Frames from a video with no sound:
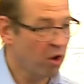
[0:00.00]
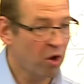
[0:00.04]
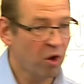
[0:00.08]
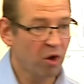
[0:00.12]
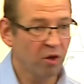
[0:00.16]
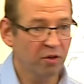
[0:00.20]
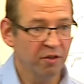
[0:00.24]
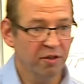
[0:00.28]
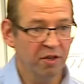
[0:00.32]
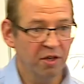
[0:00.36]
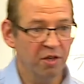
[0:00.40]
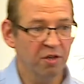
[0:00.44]

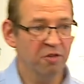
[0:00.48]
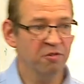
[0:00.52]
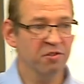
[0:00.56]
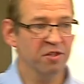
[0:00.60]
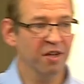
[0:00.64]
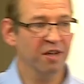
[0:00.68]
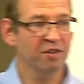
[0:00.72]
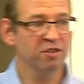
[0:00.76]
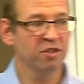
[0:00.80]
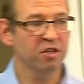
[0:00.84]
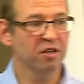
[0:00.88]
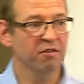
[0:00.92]
on who's
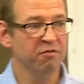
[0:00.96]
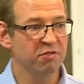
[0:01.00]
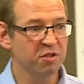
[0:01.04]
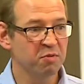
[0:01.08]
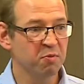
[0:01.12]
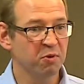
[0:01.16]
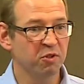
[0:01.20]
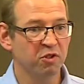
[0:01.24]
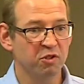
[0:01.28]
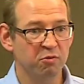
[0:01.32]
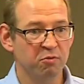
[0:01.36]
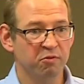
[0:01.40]
actually
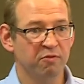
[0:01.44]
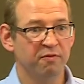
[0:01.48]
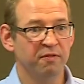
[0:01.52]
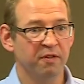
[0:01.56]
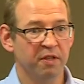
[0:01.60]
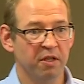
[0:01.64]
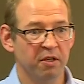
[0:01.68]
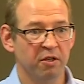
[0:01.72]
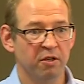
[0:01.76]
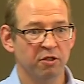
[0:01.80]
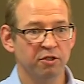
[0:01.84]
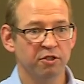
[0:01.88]
responsible for
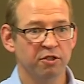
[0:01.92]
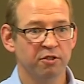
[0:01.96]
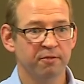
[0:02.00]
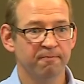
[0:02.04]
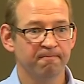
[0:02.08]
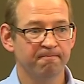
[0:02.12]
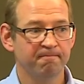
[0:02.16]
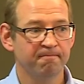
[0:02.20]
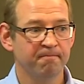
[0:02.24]
the loss.